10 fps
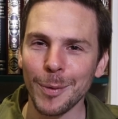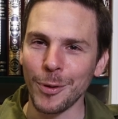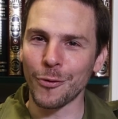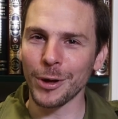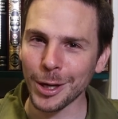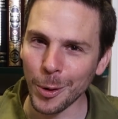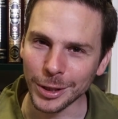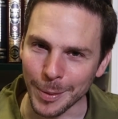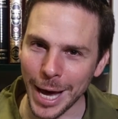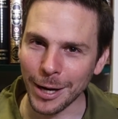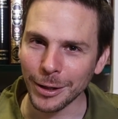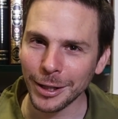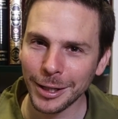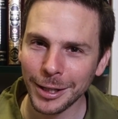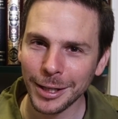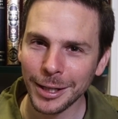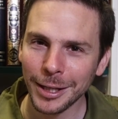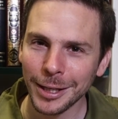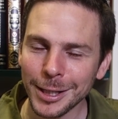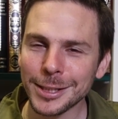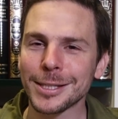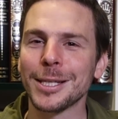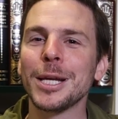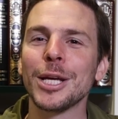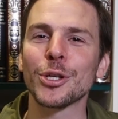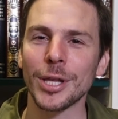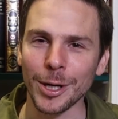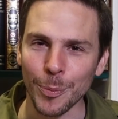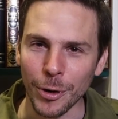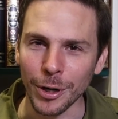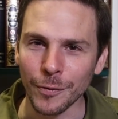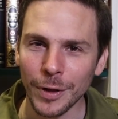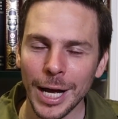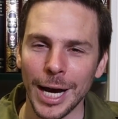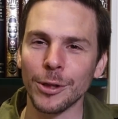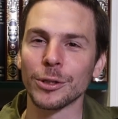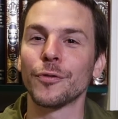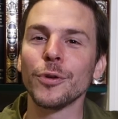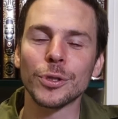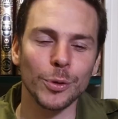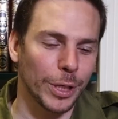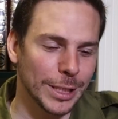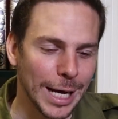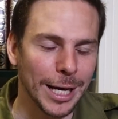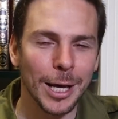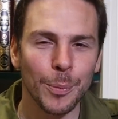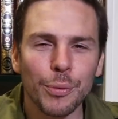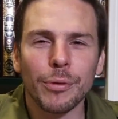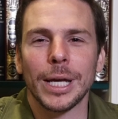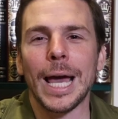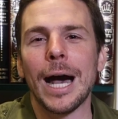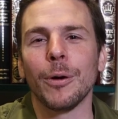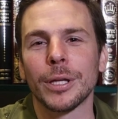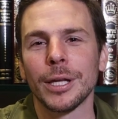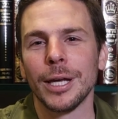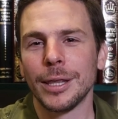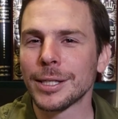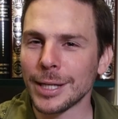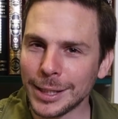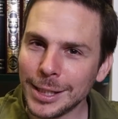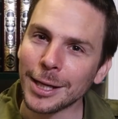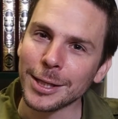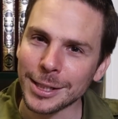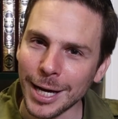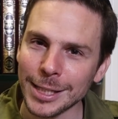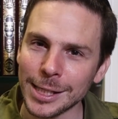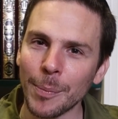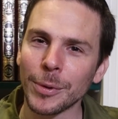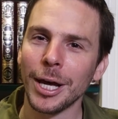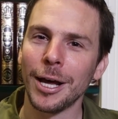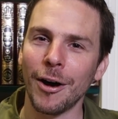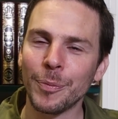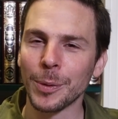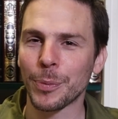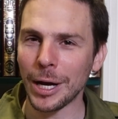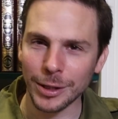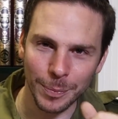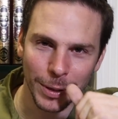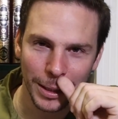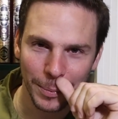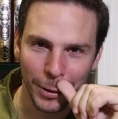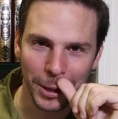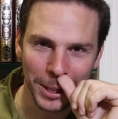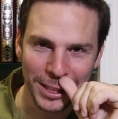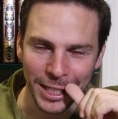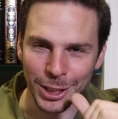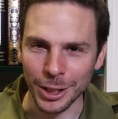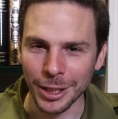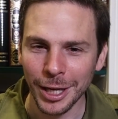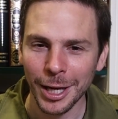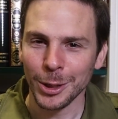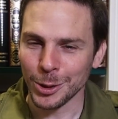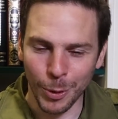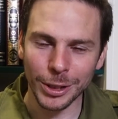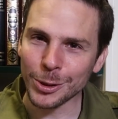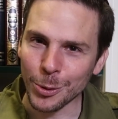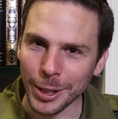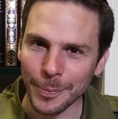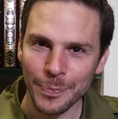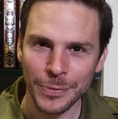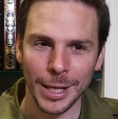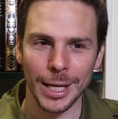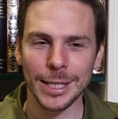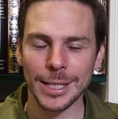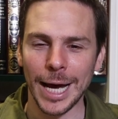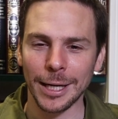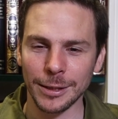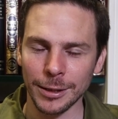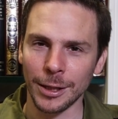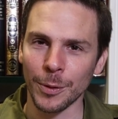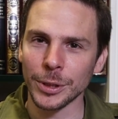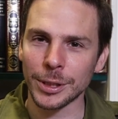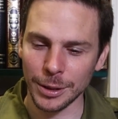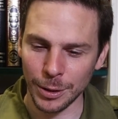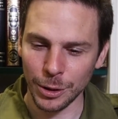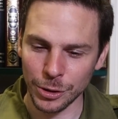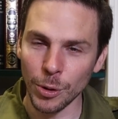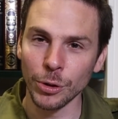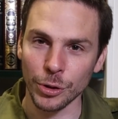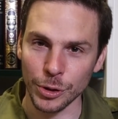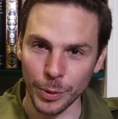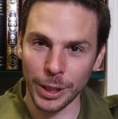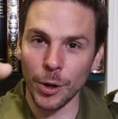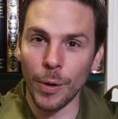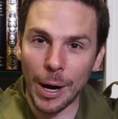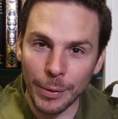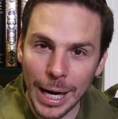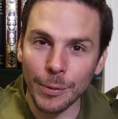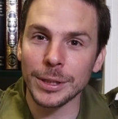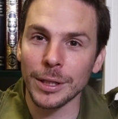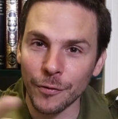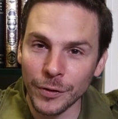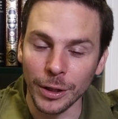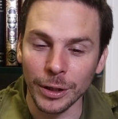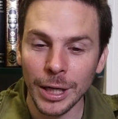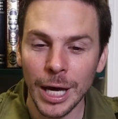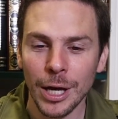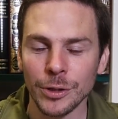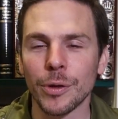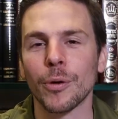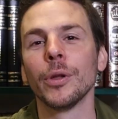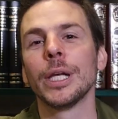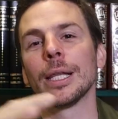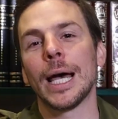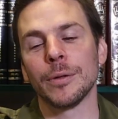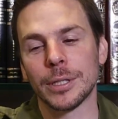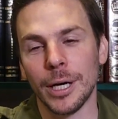before they go into battle? This is the nation that you're part of. And there's a few stories that bring out this idea and this concept of being proud to be part of this nation. So one story is that there was soldiers, when they go out now into the field, so they're only allowed